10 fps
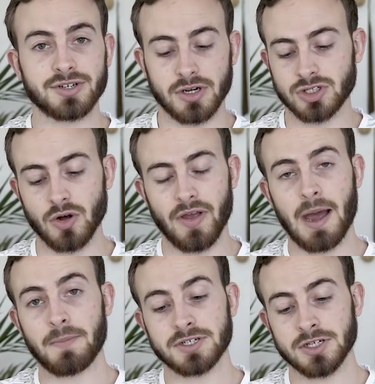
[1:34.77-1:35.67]
to control your
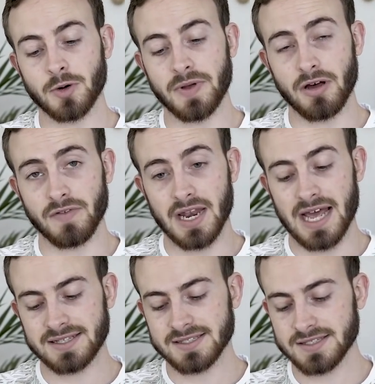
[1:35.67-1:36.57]
aperture, it will be on the
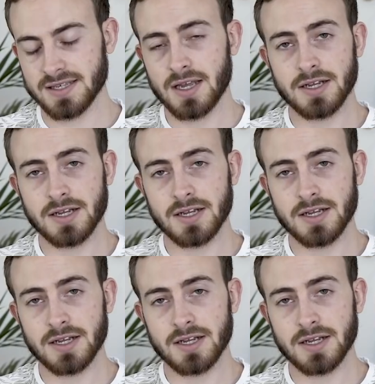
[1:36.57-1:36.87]
lens.